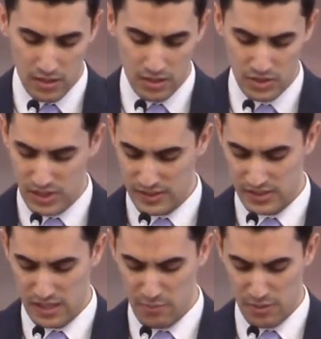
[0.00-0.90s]
In
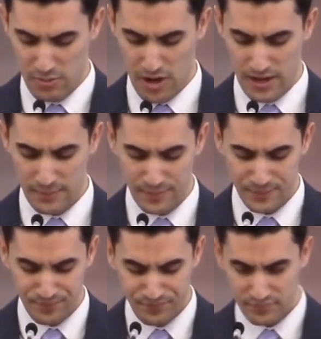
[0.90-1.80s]
Jesus' name we pray.
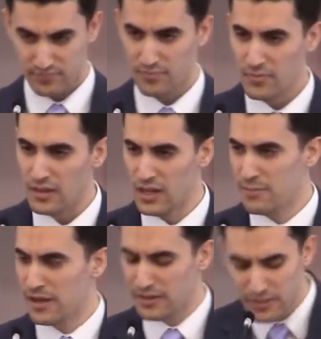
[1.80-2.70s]

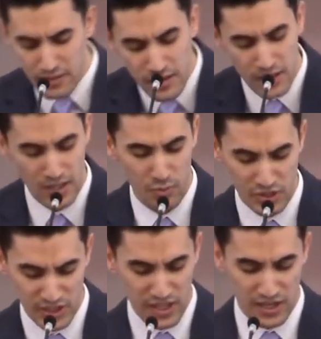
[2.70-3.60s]
Amen. We
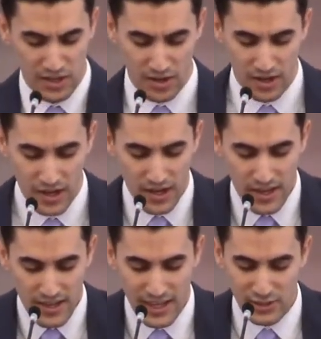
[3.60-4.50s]
see here
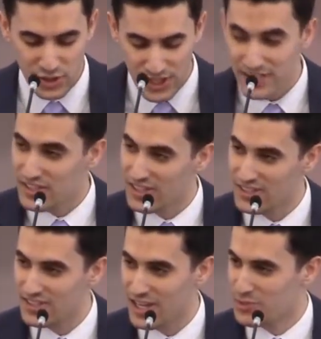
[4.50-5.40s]
that
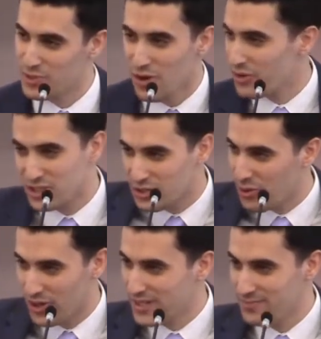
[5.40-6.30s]
Jesus, as we know the
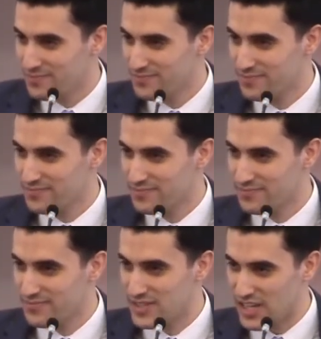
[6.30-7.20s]
story,
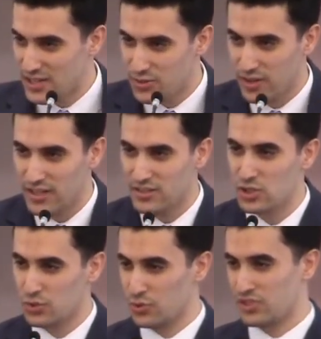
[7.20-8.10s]
is entering into
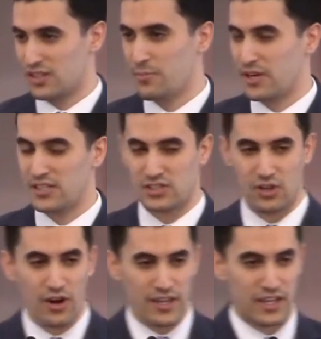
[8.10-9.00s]
Jerusalem, but he's
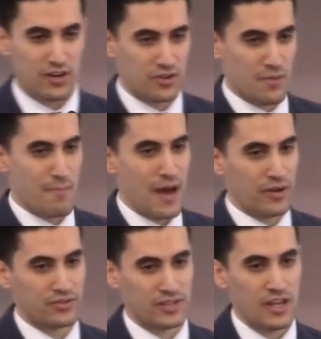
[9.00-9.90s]
starting here in the
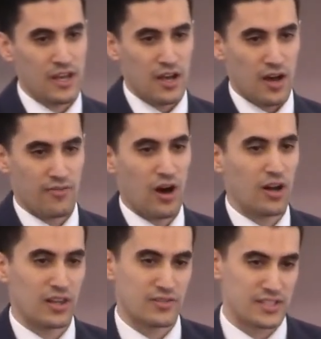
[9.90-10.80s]
Mount of
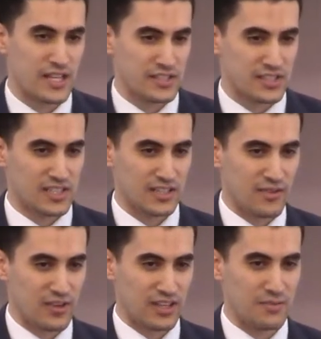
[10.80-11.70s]
Olives. And that's a
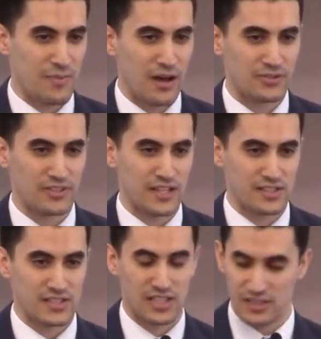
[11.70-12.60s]
significant mountain, that's
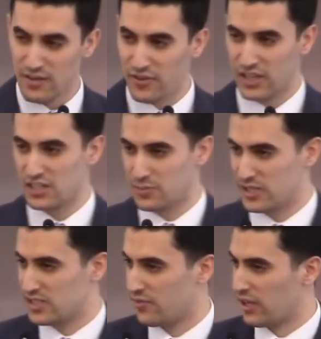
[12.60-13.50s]
a significant
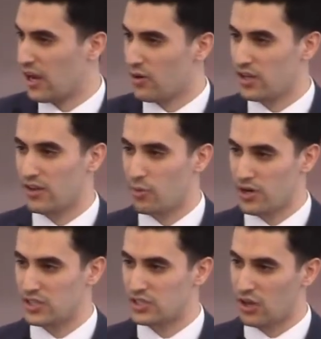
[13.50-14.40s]
specific area where
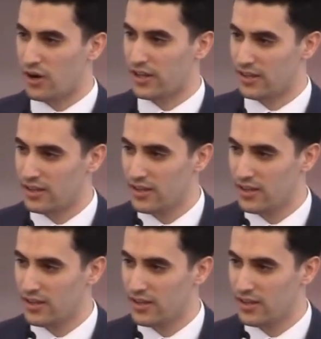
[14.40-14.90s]
he's starting.